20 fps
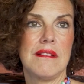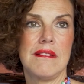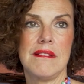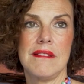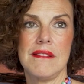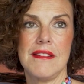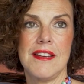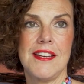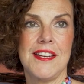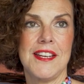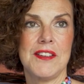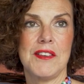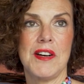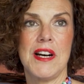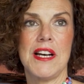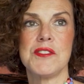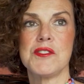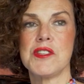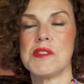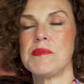
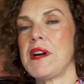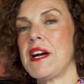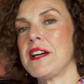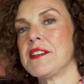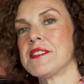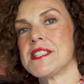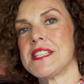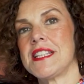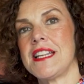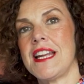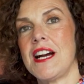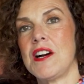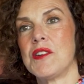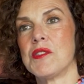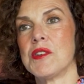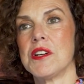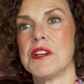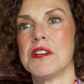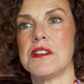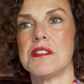100 miles an hour
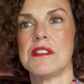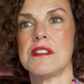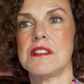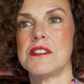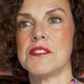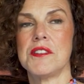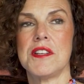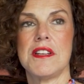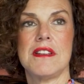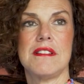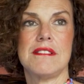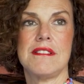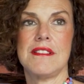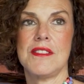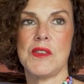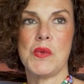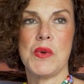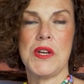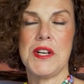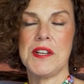or doing
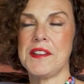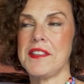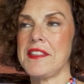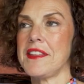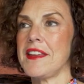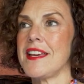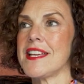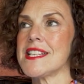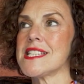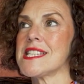weird things.